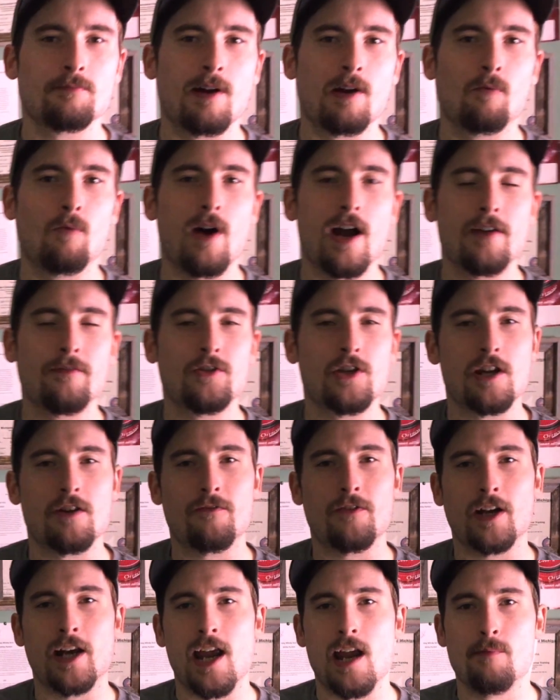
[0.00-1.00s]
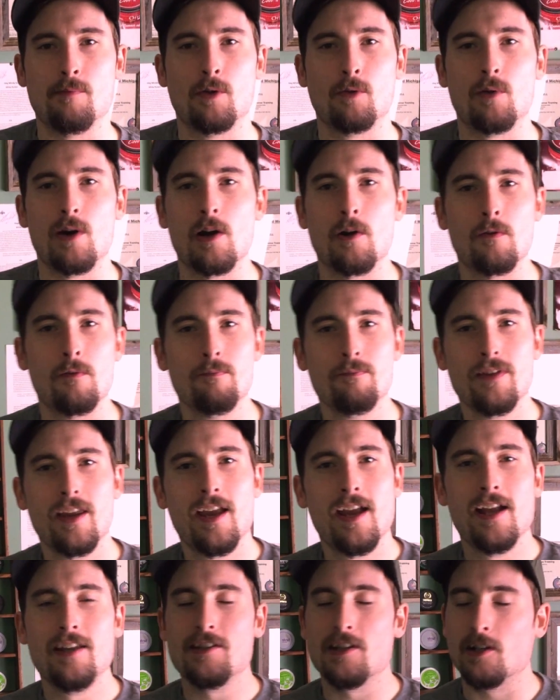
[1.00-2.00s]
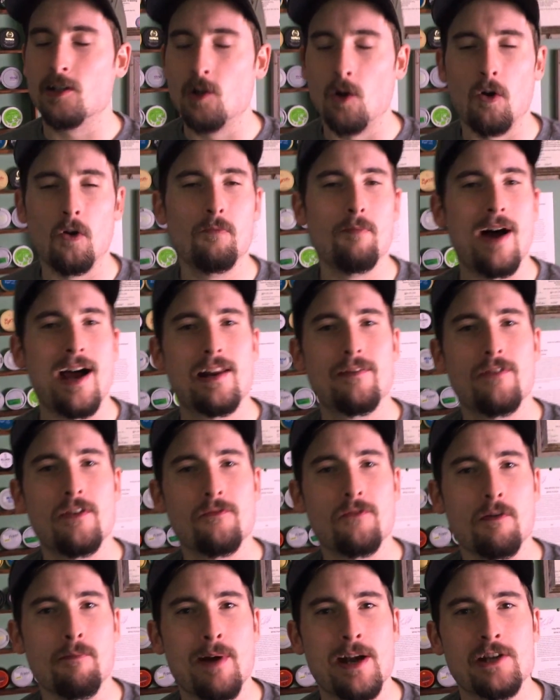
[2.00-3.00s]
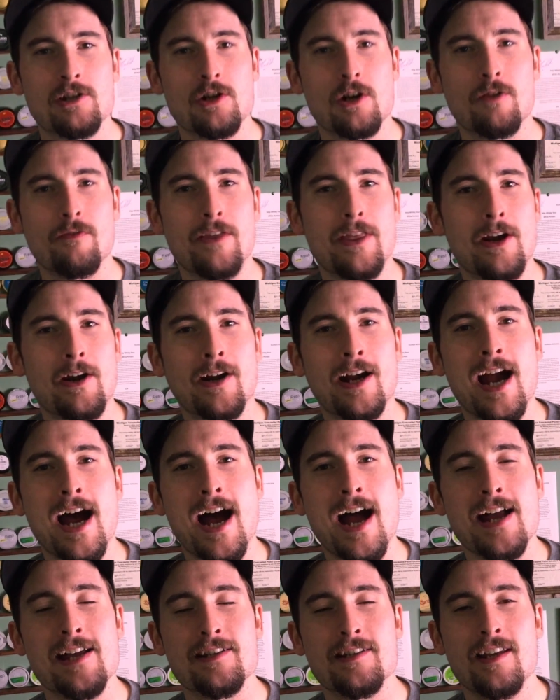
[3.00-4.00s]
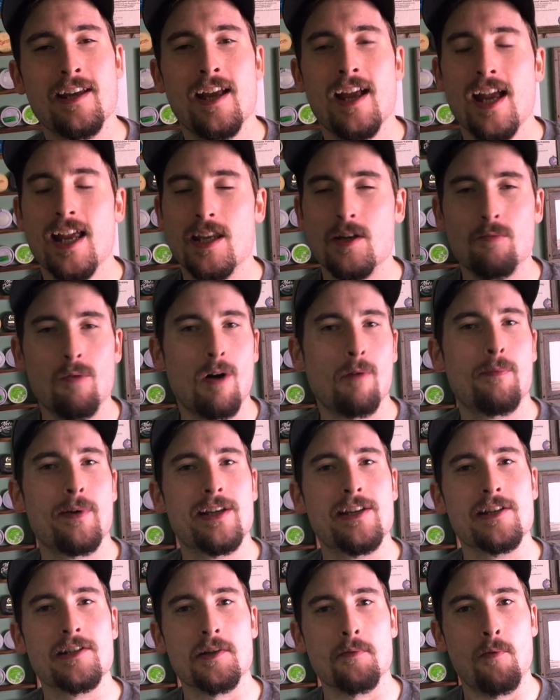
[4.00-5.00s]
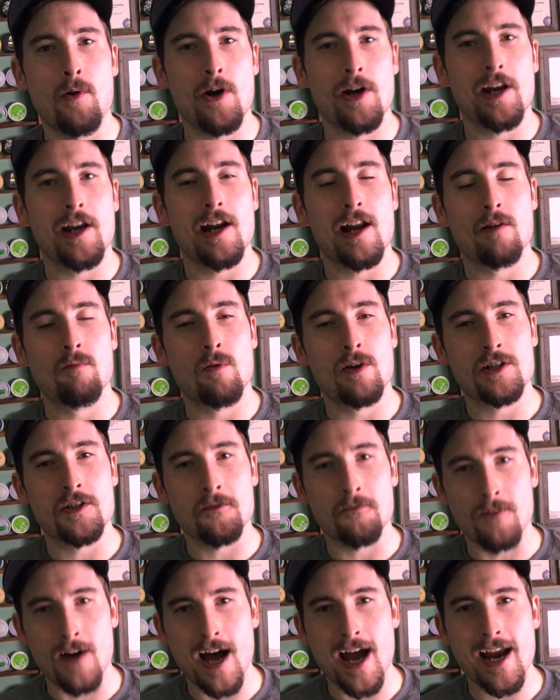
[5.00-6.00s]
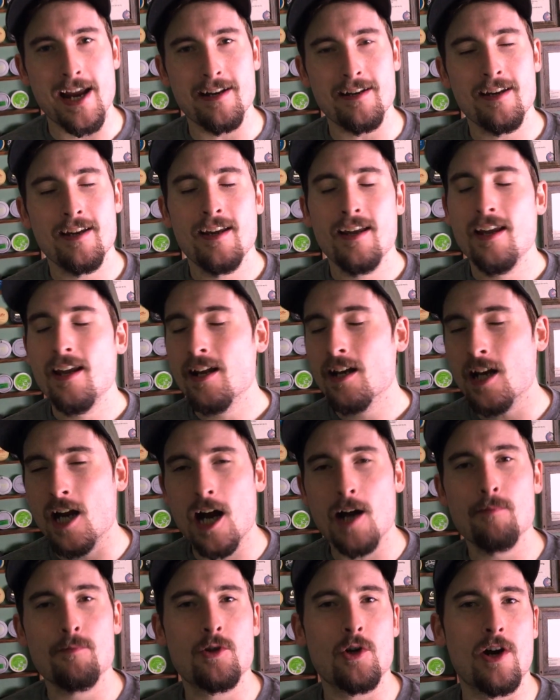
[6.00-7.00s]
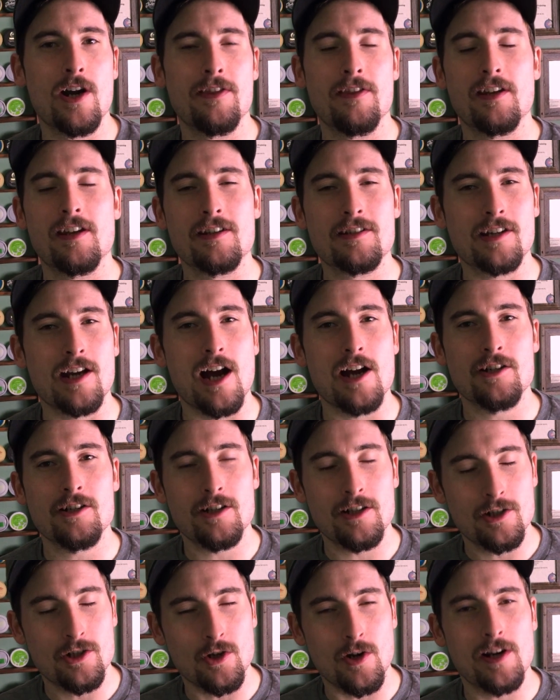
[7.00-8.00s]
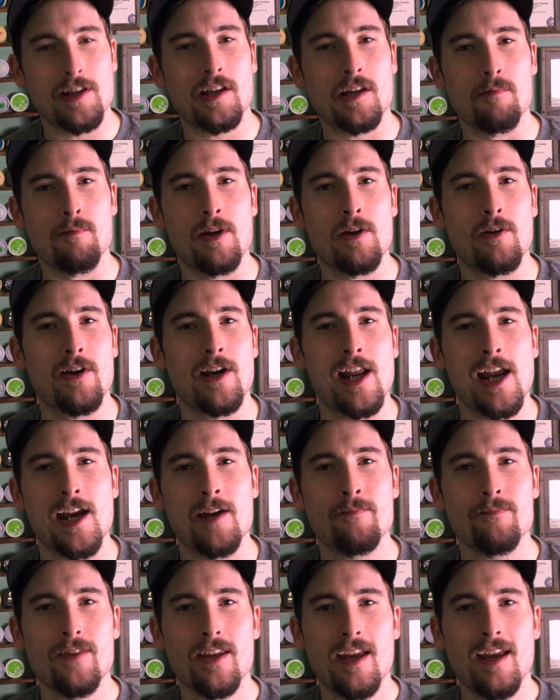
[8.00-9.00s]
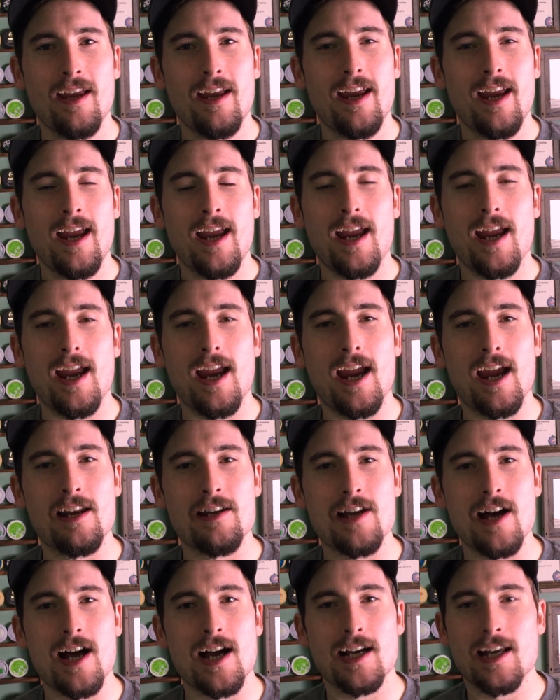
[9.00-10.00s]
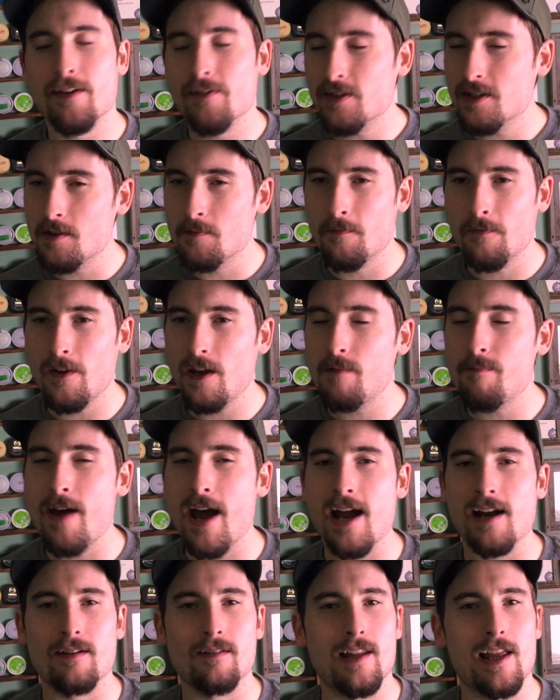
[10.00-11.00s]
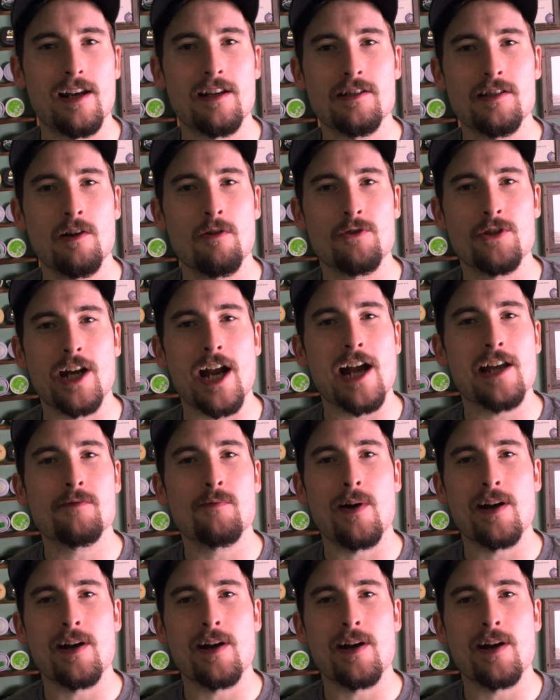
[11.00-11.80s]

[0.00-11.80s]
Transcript: my wife Jennifer Campbell wrote. It's a gold mine of information over there, guys. You won't be disappointed on what you find. Come join the discussion, join the community, and uh, give us some feedback. Let us know what you guys